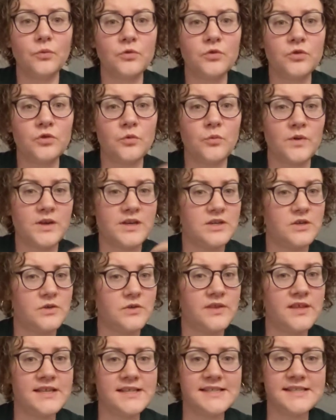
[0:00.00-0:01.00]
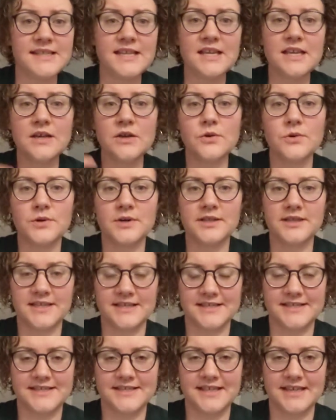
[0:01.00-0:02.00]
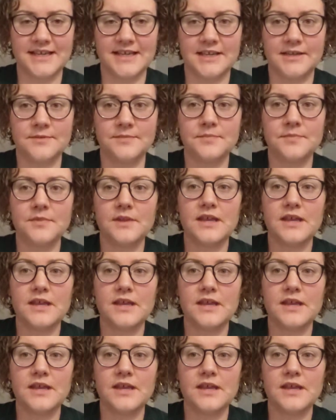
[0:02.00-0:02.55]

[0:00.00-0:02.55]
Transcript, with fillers: should we do this thing or this thing?